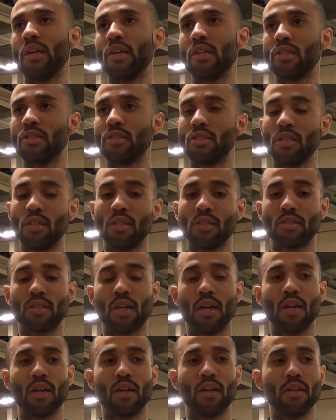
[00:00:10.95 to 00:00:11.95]
energy and
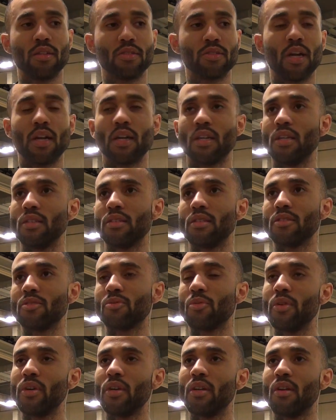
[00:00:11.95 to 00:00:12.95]
try to get this
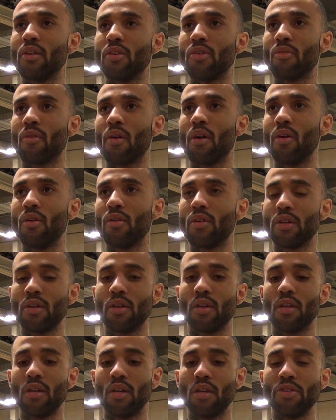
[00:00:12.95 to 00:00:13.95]
win on the road in
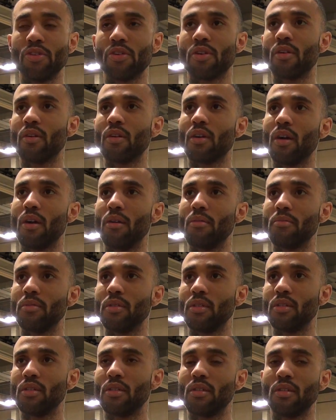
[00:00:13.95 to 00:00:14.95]
EuroCup
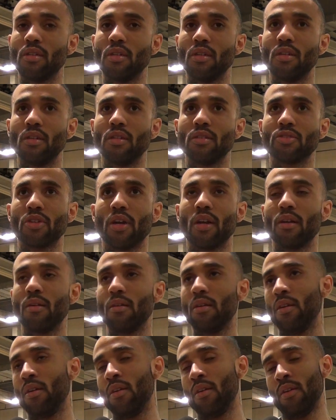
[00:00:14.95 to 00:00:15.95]
and try to